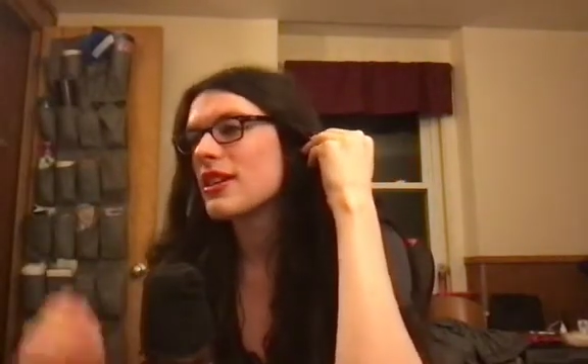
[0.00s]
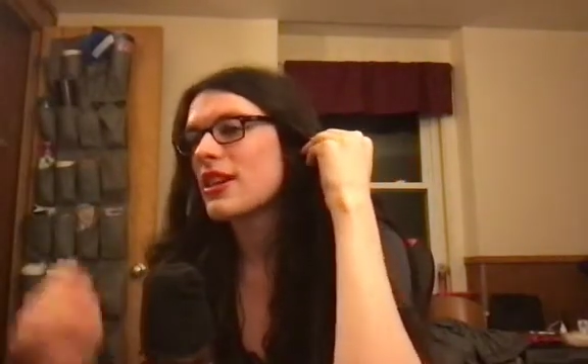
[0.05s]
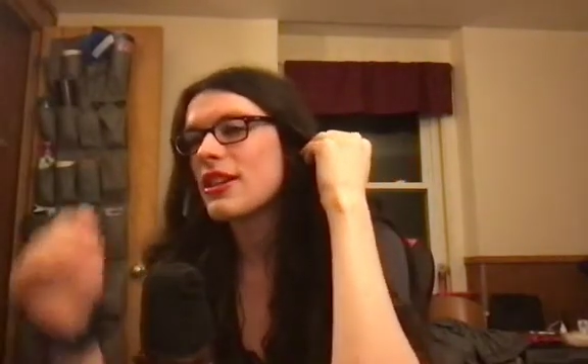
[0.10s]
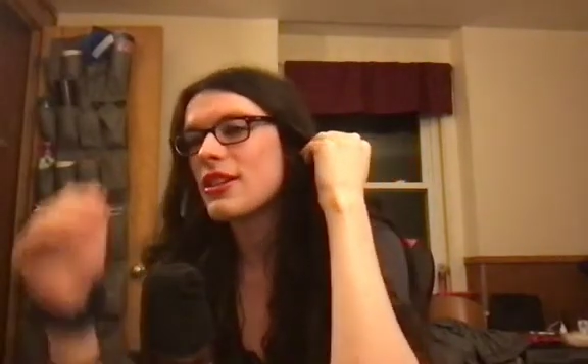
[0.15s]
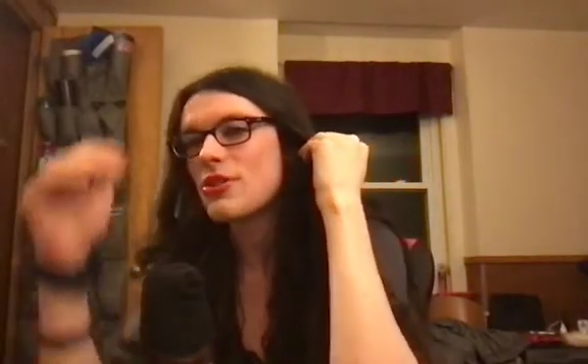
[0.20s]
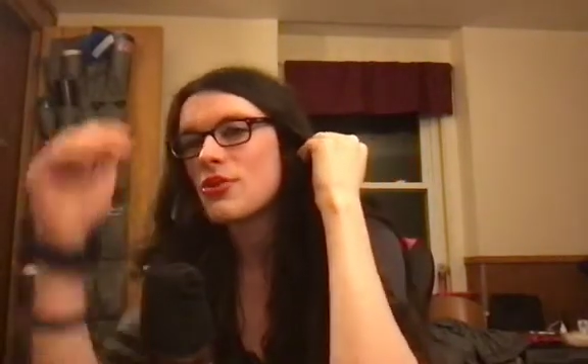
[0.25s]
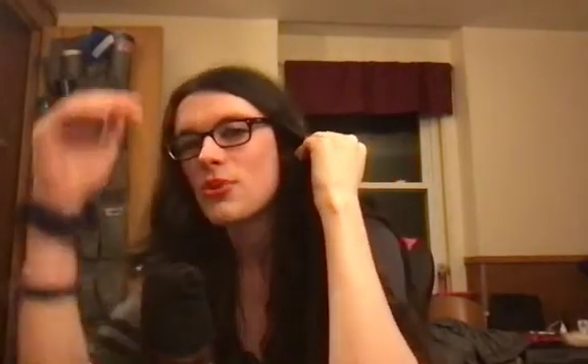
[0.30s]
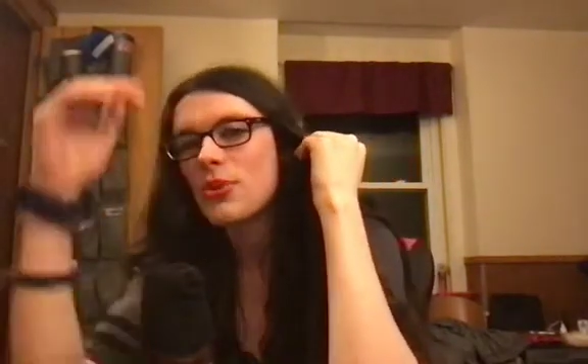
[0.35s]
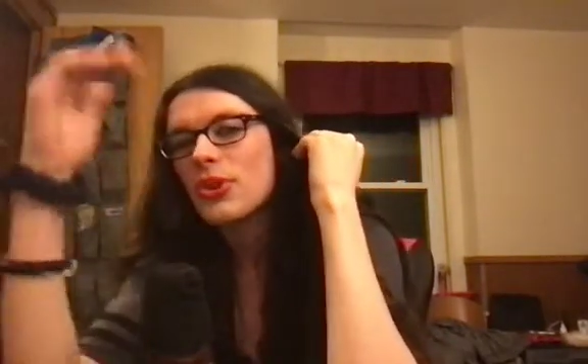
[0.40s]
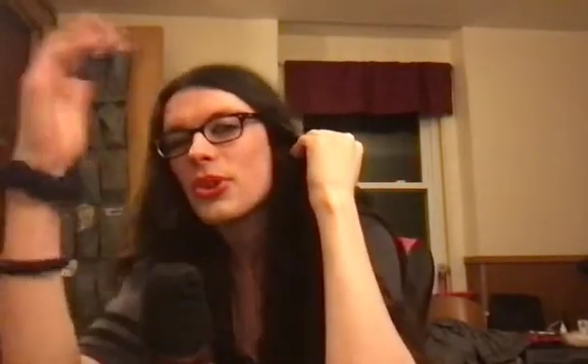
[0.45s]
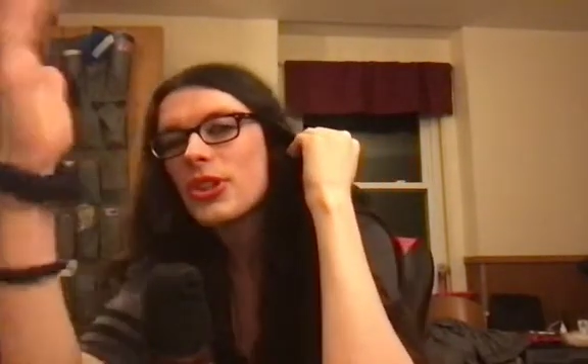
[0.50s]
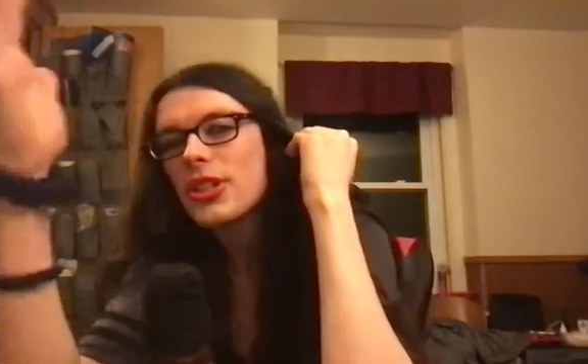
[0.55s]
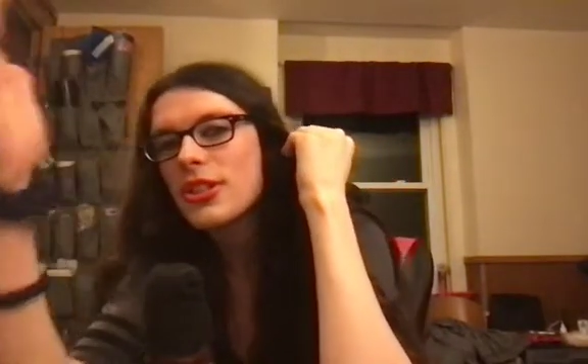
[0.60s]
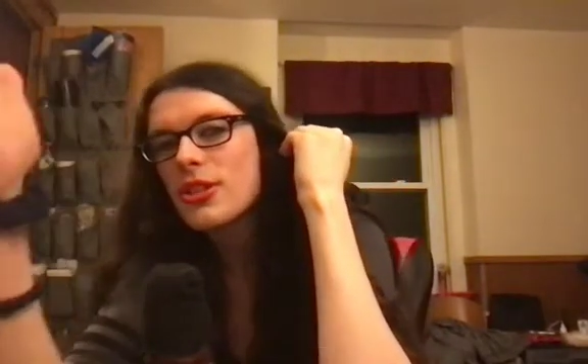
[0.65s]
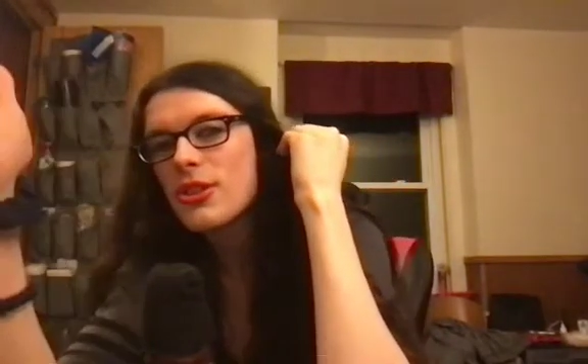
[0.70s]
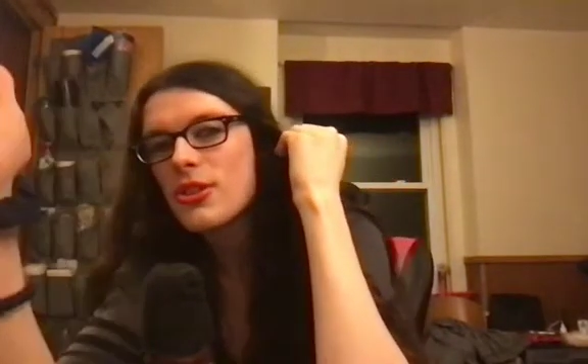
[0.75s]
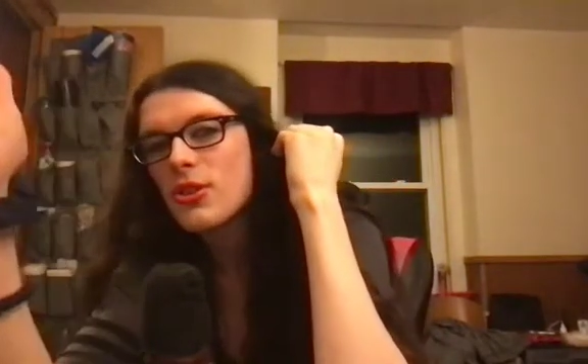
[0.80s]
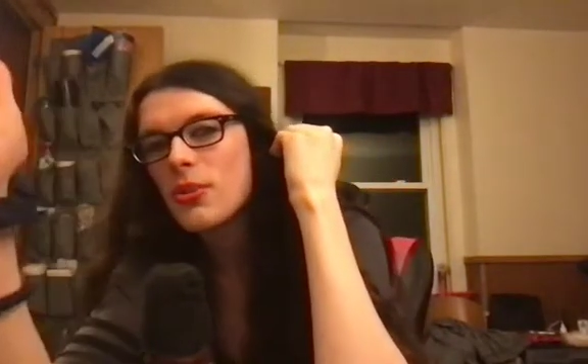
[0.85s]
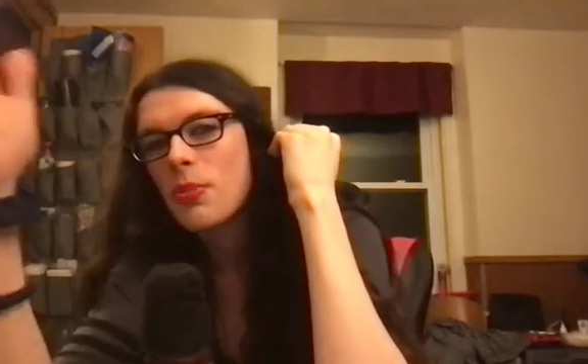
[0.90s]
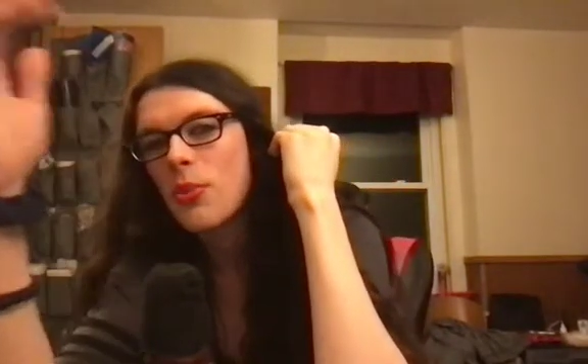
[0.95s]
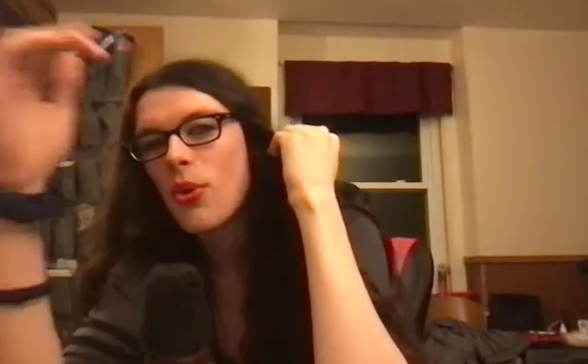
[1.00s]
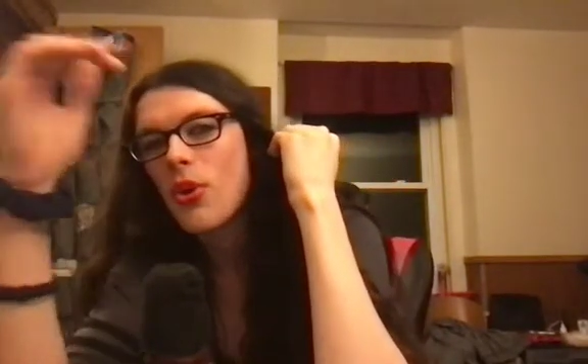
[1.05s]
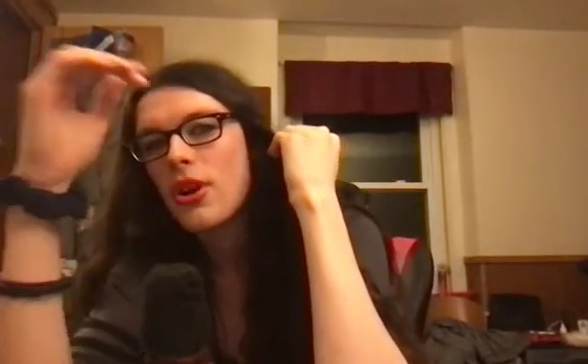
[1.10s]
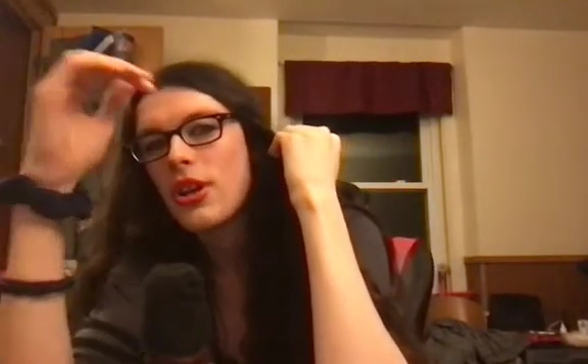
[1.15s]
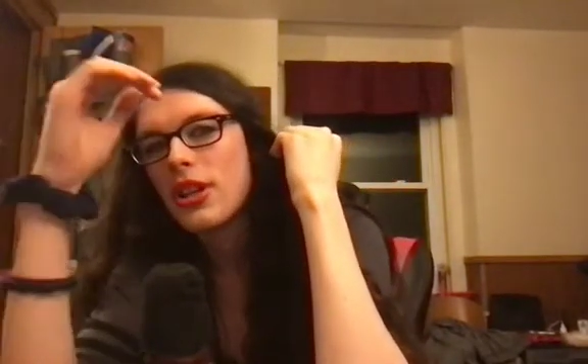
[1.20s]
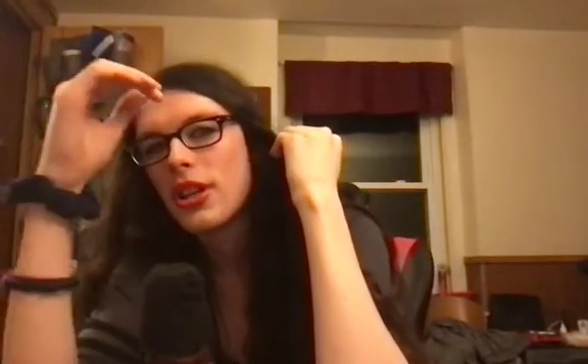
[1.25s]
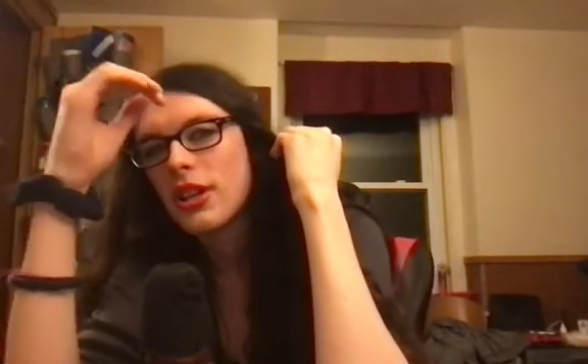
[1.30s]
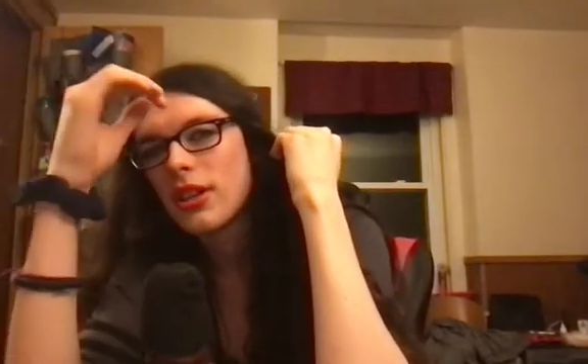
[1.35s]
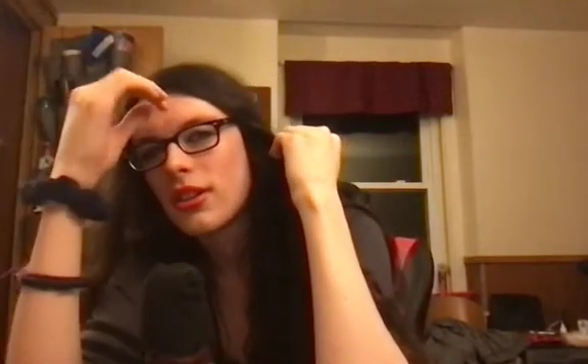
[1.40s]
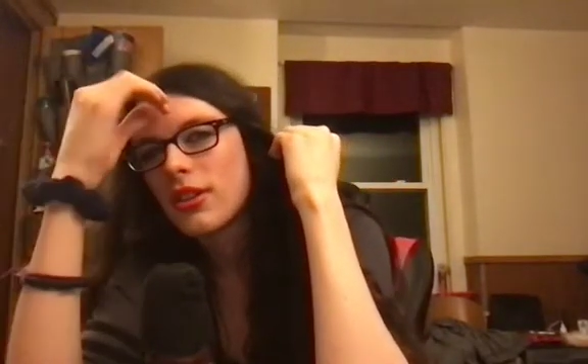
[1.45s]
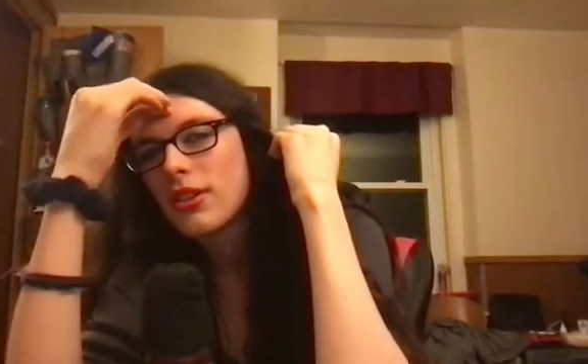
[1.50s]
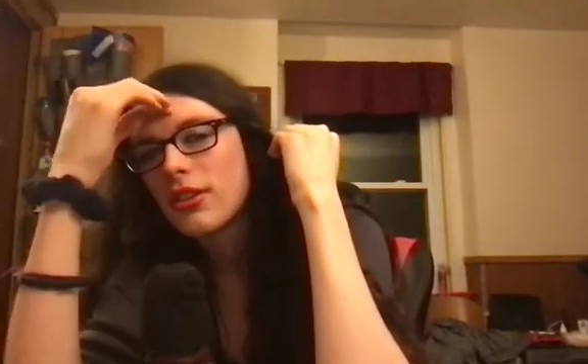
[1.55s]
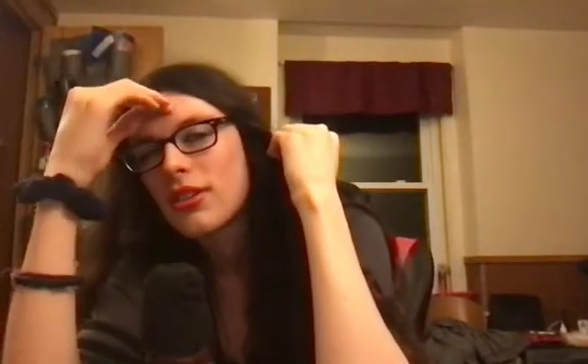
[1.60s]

And it's really disappointing.